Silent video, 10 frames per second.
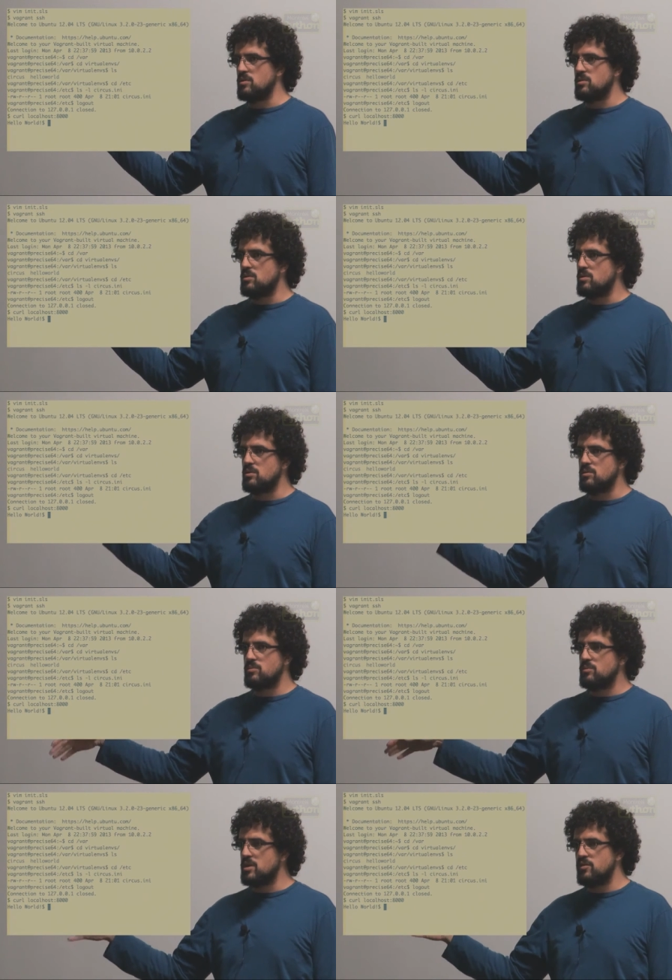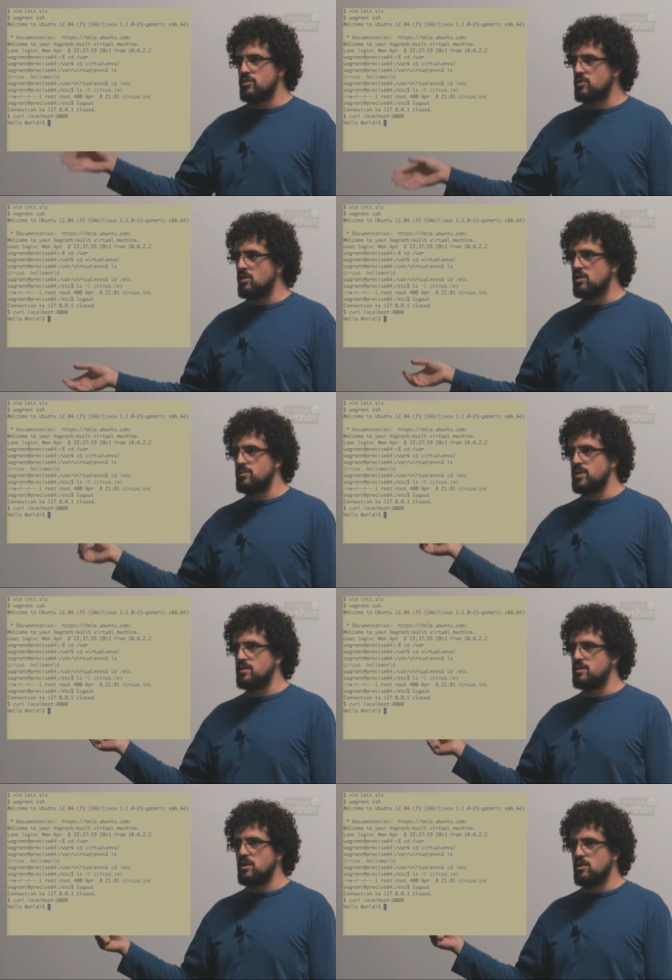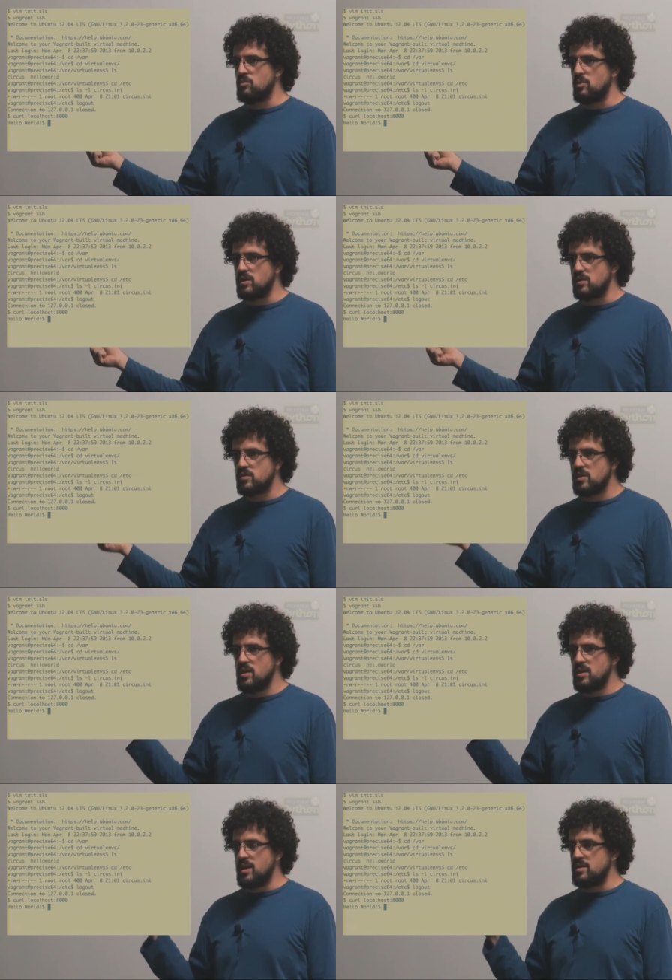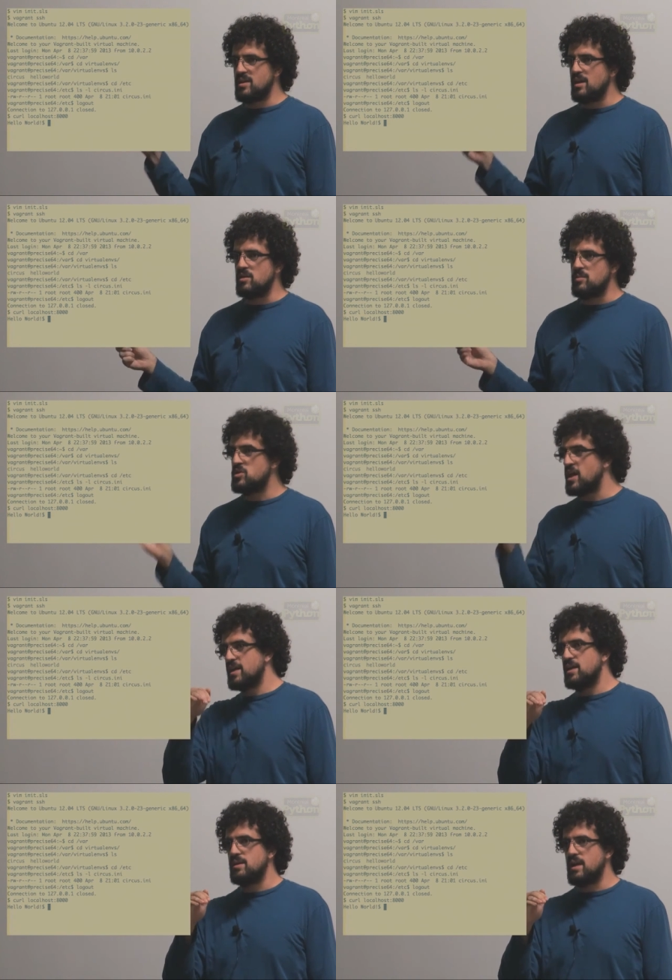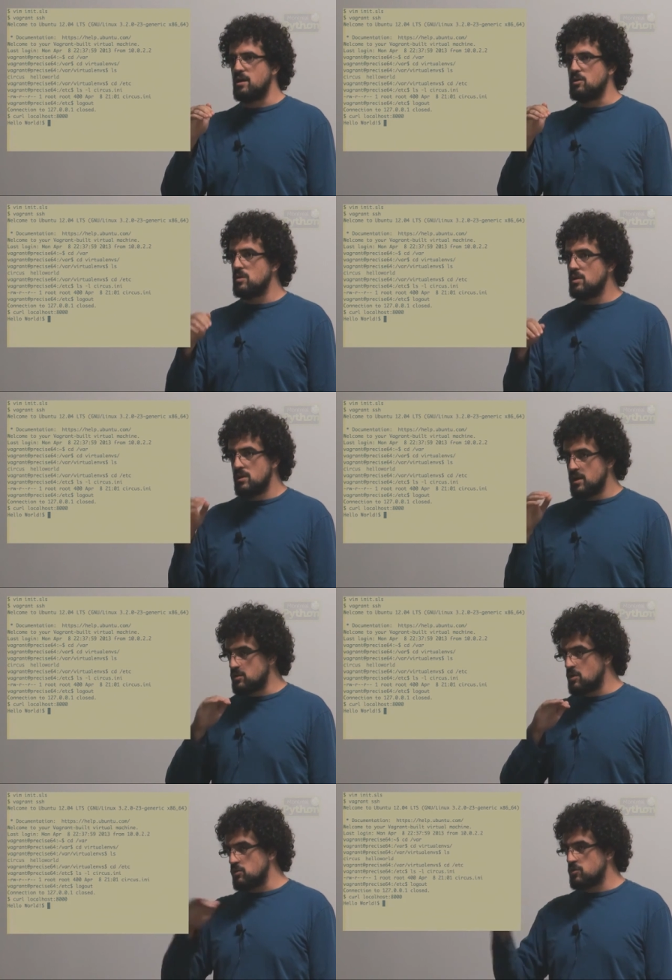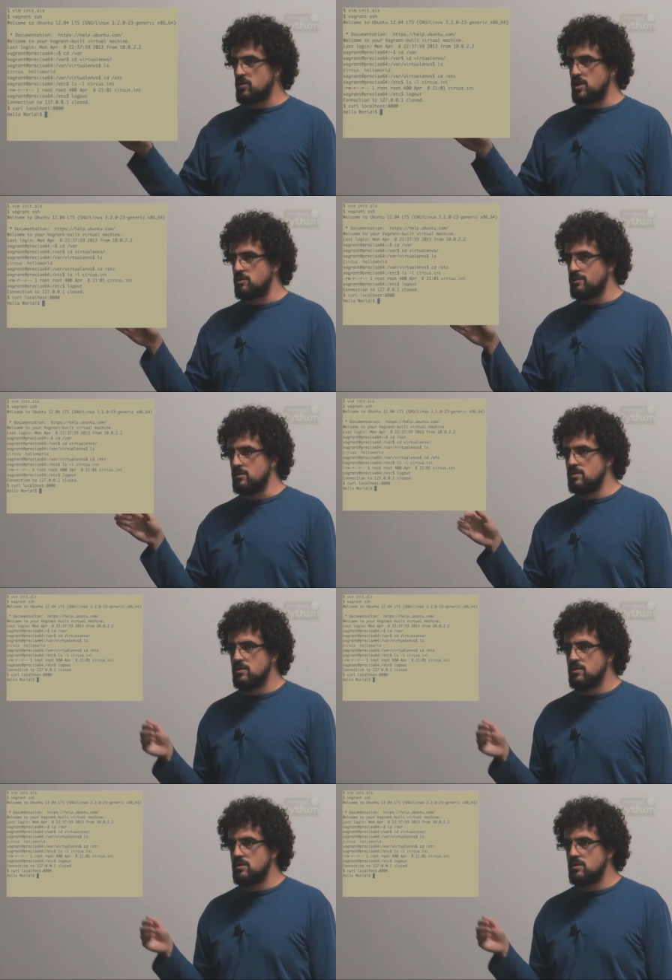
or whatever you call them in the other ones and tell them check in now. It goes straight through.